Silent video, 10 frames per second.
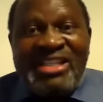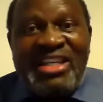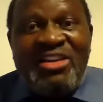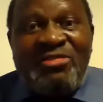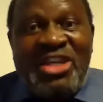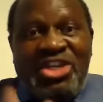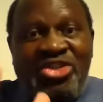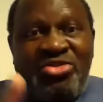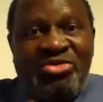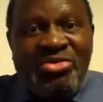myself
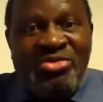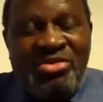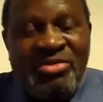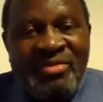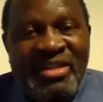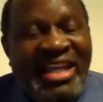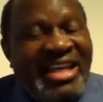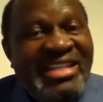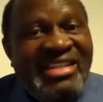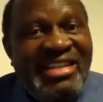into
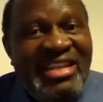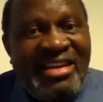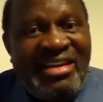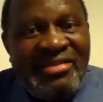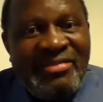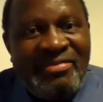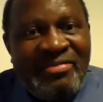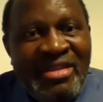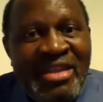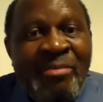an engineer.
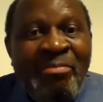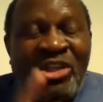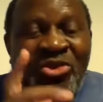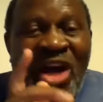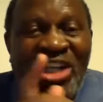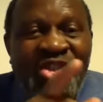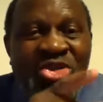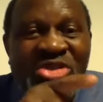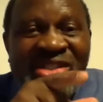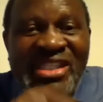But what
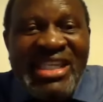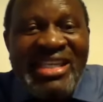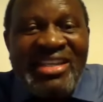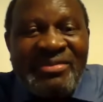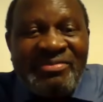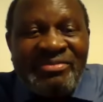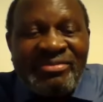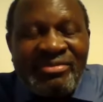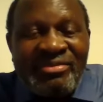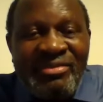you see
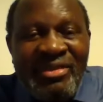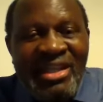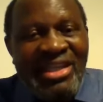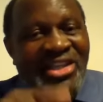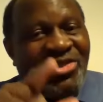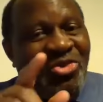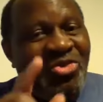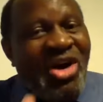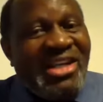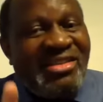is
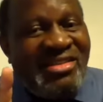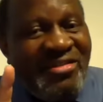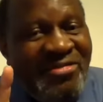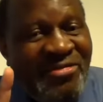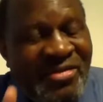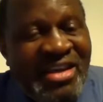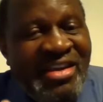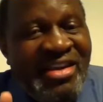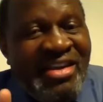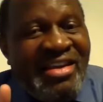what
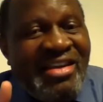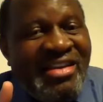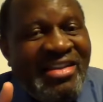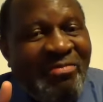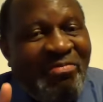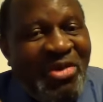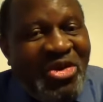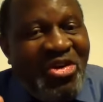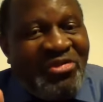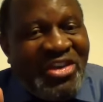the
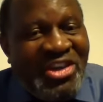book of